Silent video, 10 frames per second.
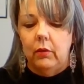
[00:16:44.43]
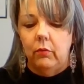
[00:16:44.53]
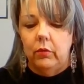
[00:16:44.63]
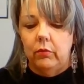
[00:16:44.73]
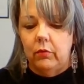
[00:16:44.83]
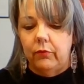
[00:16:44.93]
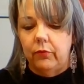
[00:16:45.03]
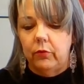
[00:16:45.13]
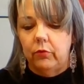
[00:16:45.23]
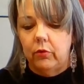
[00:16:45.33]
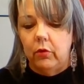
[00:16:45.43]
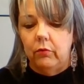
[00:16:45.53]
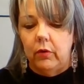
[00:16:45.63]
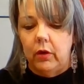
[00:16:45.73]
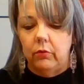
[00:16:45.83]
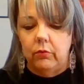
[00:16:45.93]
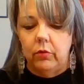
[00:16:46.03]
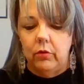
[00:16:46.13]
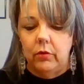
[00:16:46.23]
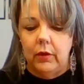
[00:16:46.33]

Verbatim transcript: That was the first go round.